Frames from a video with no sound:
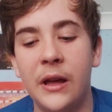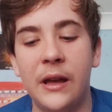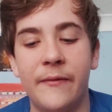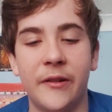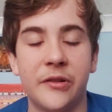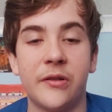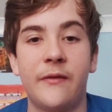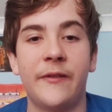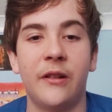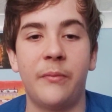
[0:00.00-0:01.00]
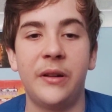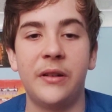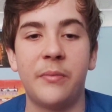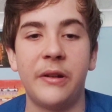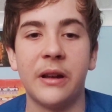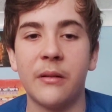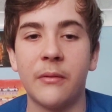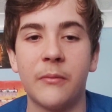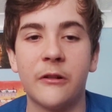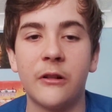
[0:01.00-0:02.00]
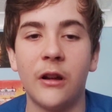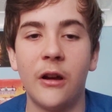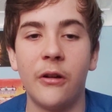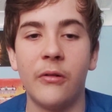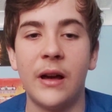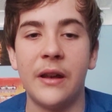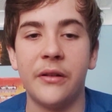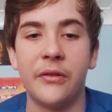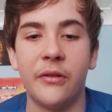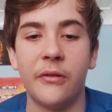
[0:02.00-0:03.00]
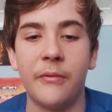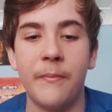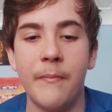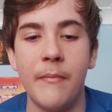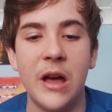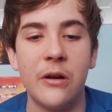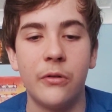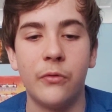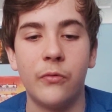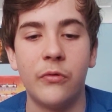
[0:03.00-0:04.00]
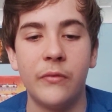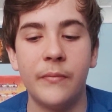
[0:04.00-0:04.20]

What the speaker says: If it was off, it'd be the pink glow and the metal,